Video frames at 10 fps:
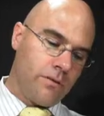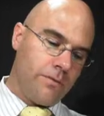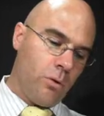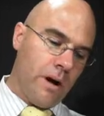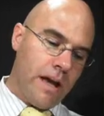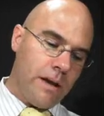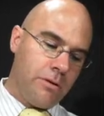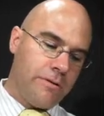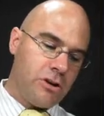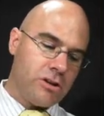for a
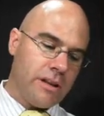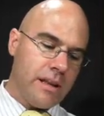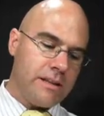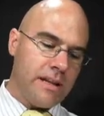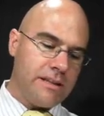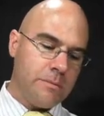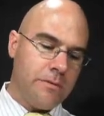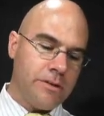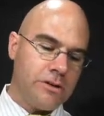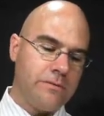provision. And let's say it's a
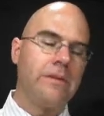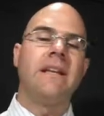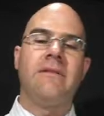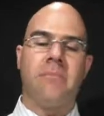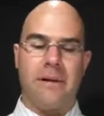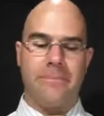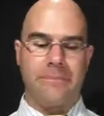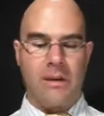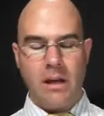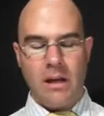provision for leave pay.
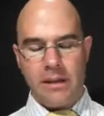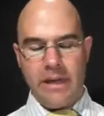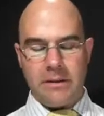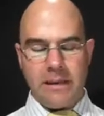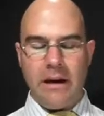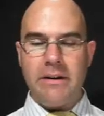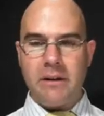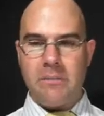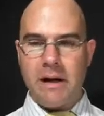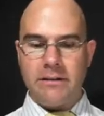That
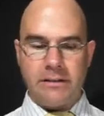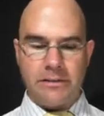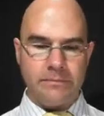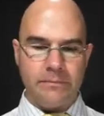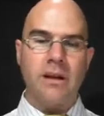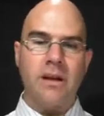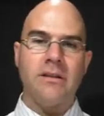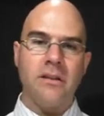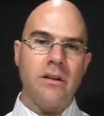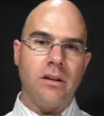carrying amount
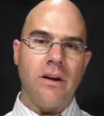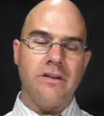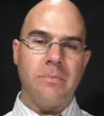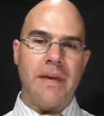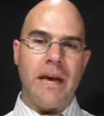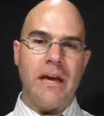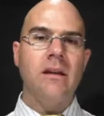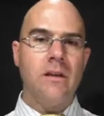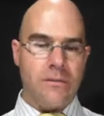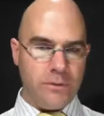is going to be
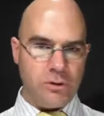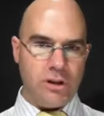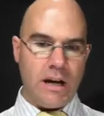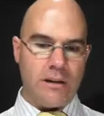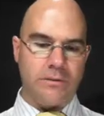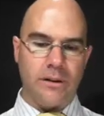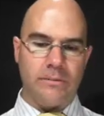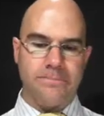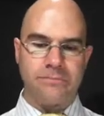a future outflow.